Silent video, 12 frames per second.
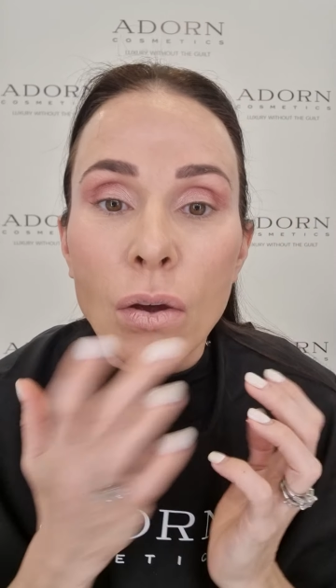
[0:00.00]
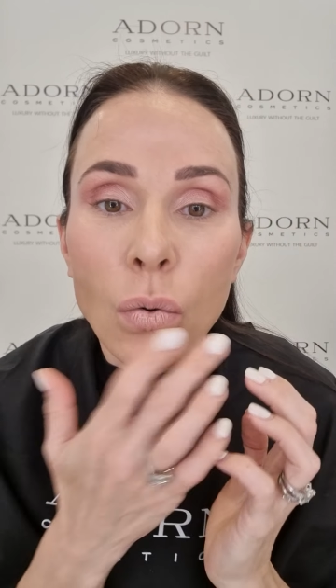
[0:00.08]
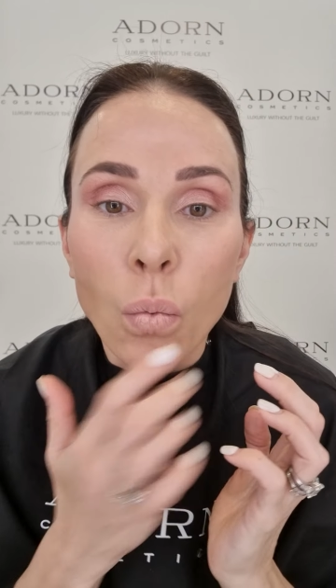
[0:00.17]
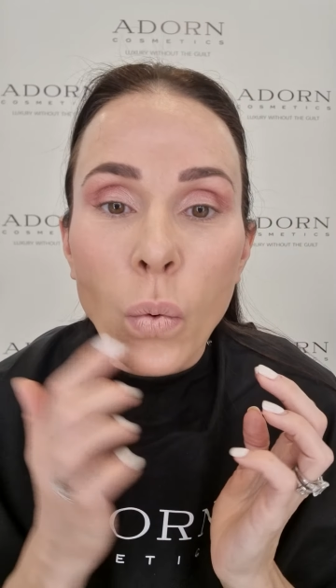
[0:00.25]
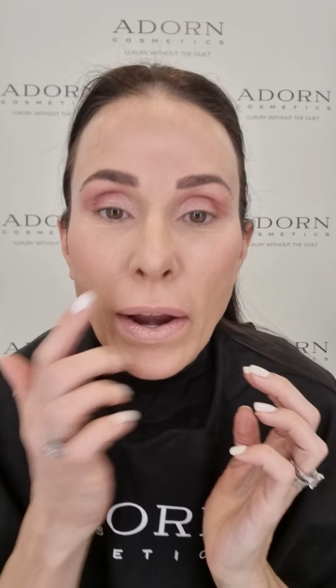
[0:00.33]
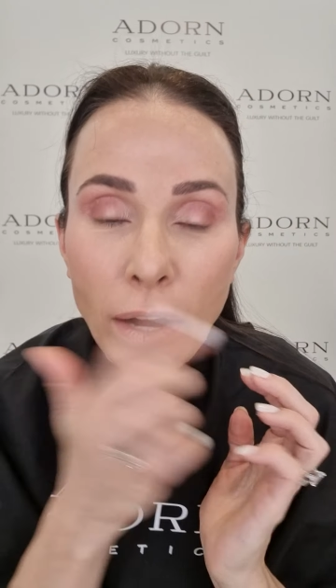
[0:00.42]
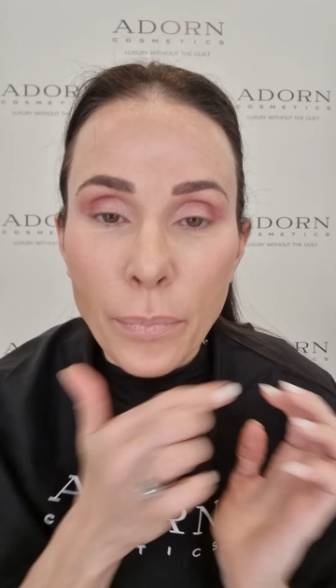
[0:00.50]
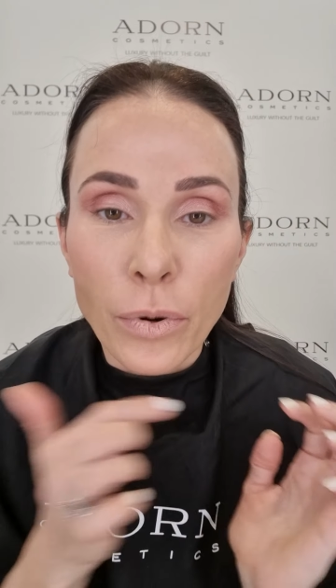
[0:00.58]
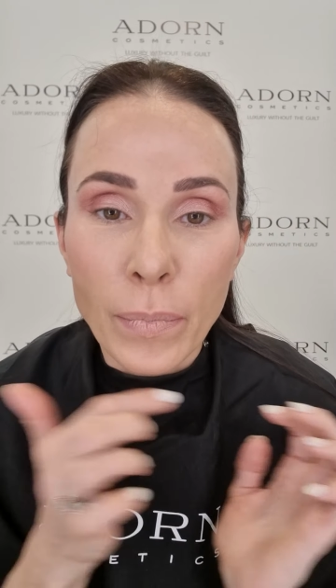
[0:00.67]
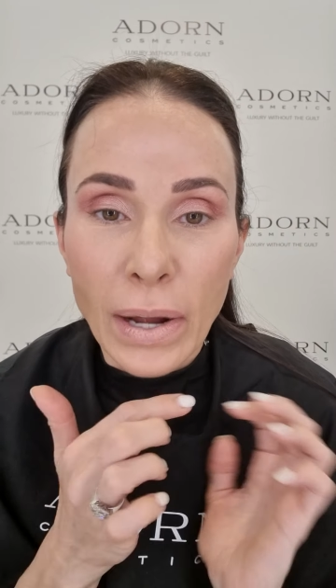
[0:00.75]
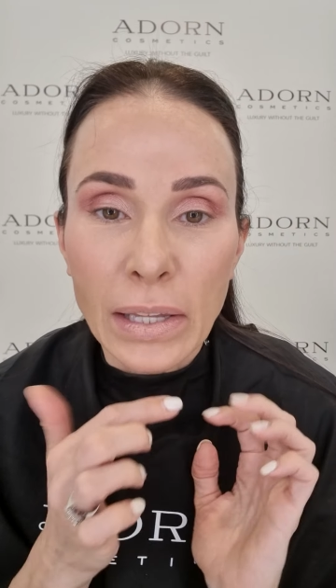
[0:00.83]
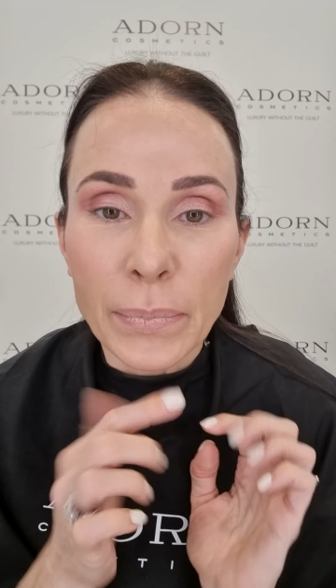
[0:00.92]
when I
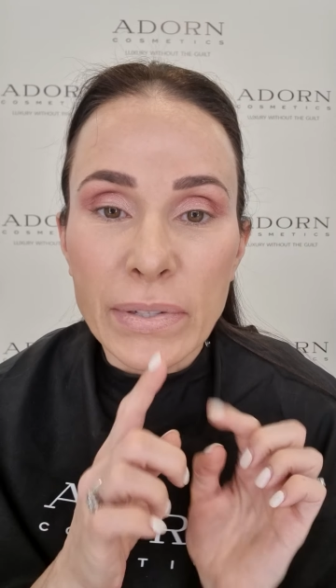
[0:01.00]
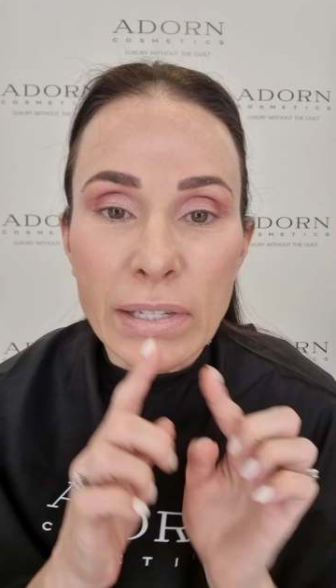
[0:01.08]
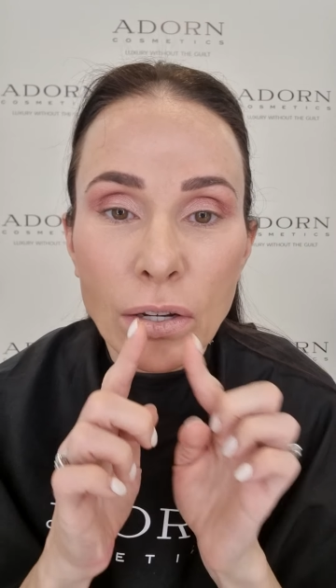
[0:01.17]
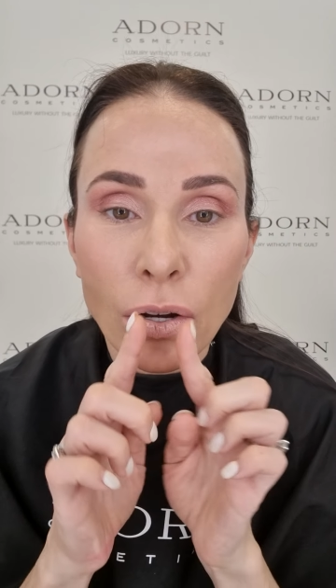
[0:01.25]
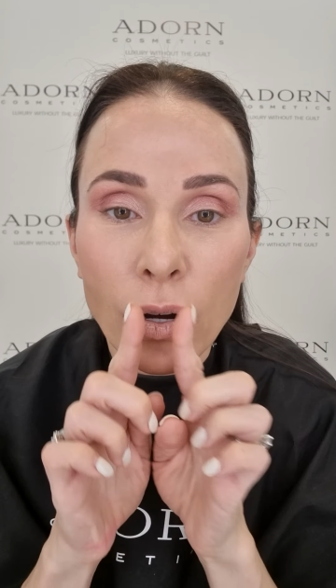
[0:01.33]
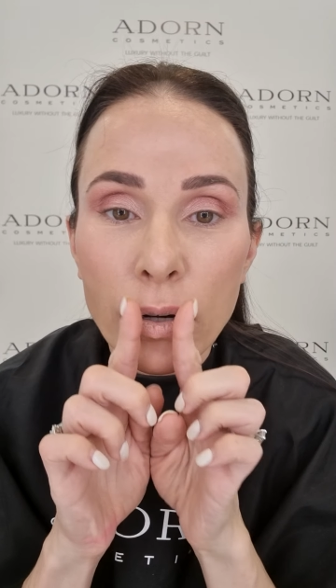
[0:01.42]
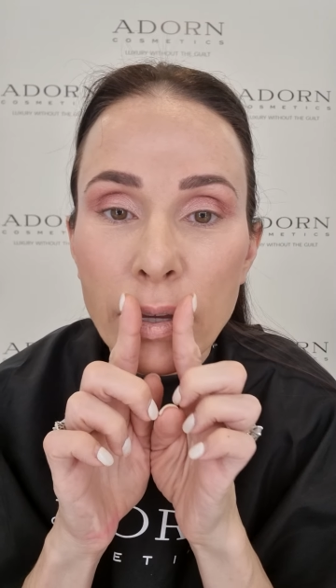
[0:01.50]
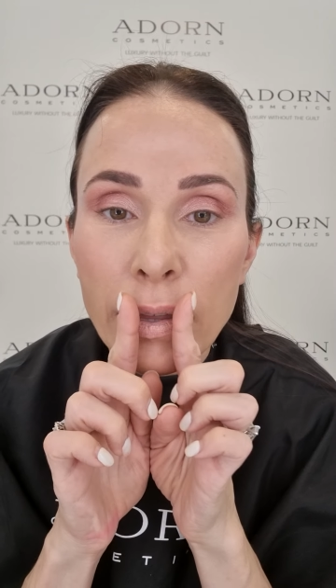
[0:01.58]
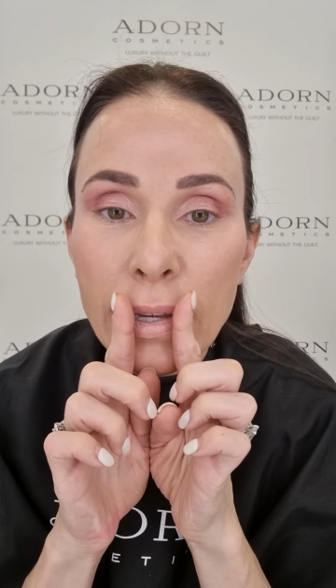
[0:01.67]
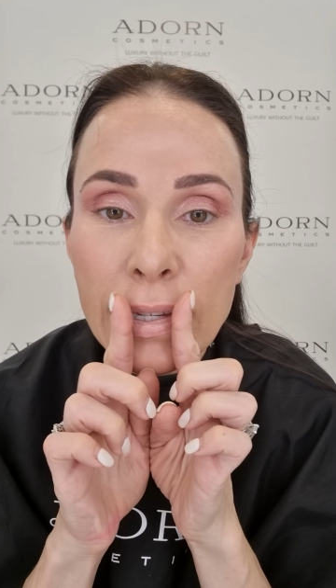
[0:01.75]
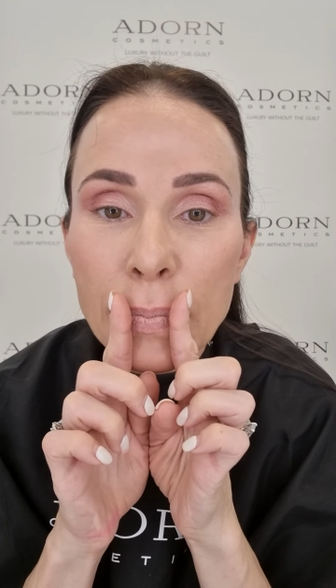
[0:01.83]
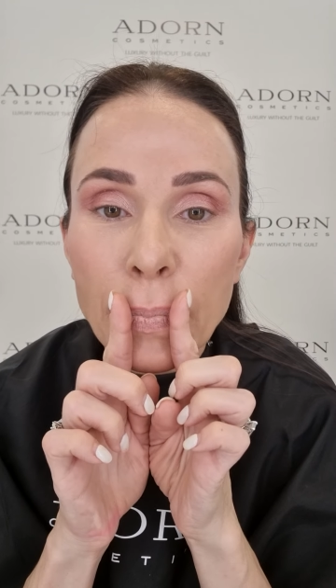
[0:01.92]
put my lipstick on,
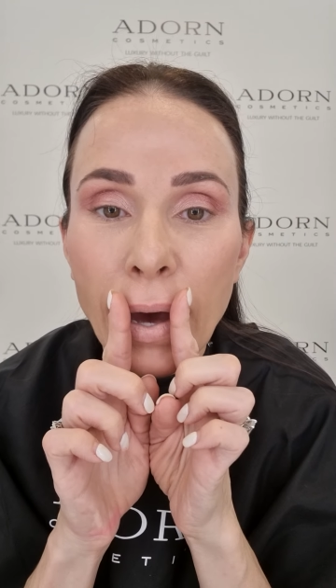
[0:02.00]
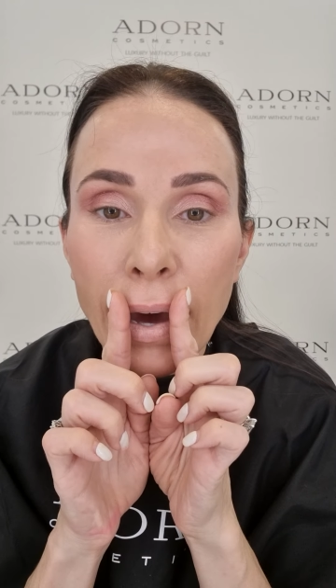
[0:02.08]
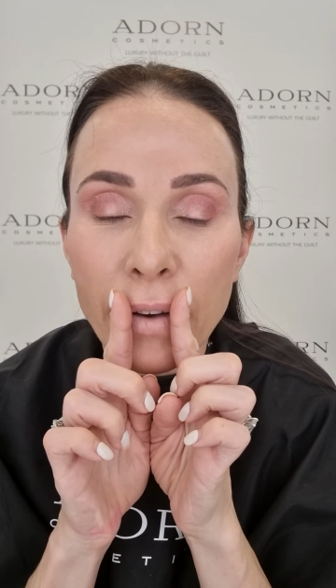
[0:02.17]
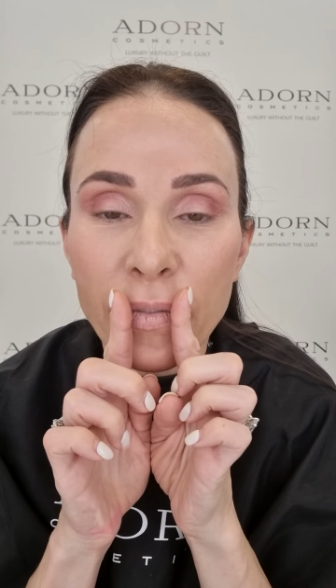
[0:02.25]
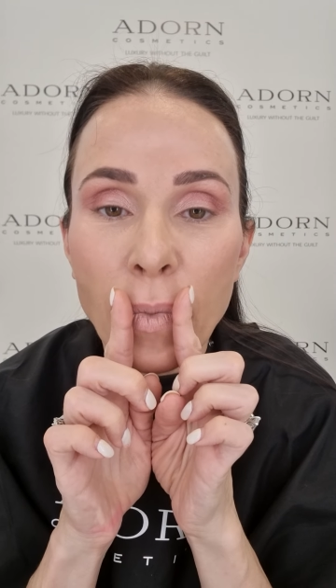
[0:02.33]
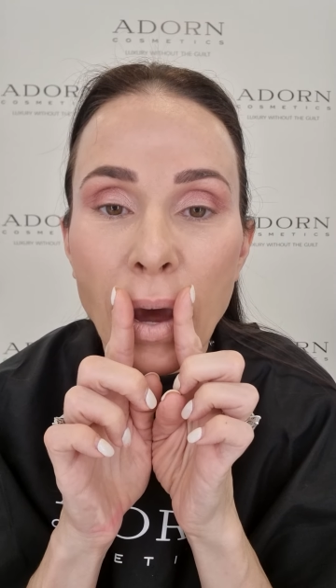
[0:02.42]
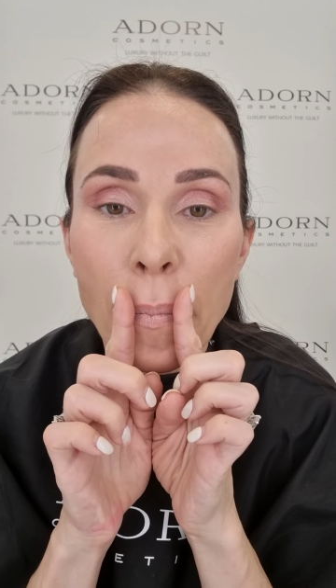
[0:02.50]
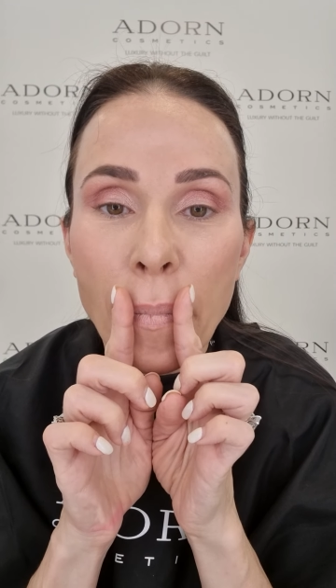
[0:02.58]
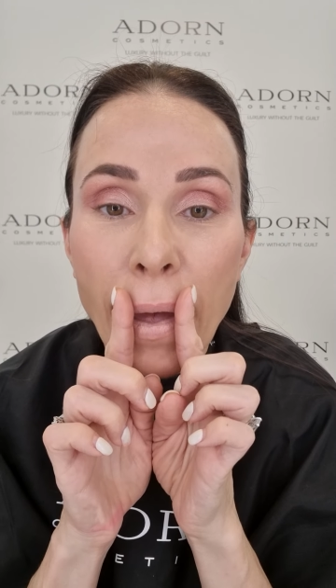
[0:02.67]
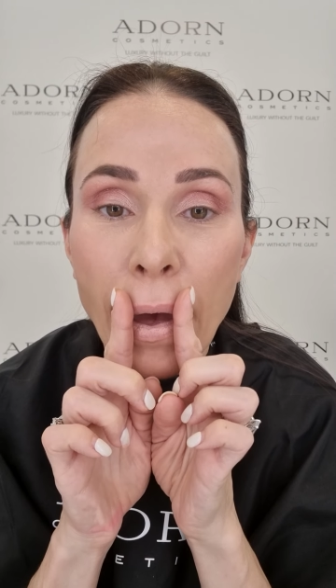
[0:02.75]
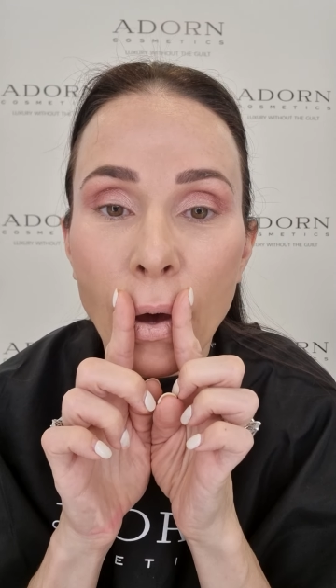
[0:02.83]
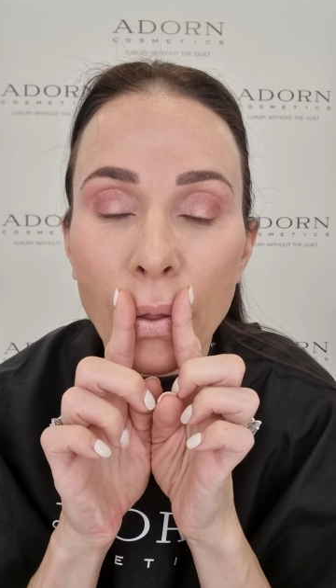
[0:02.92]
this part of my
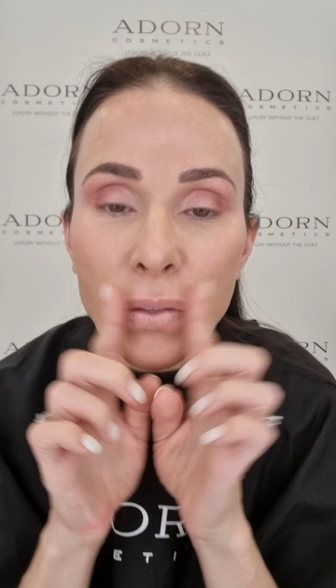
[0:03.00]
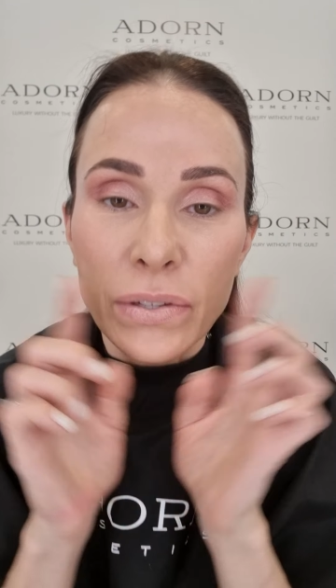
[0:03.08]
mouth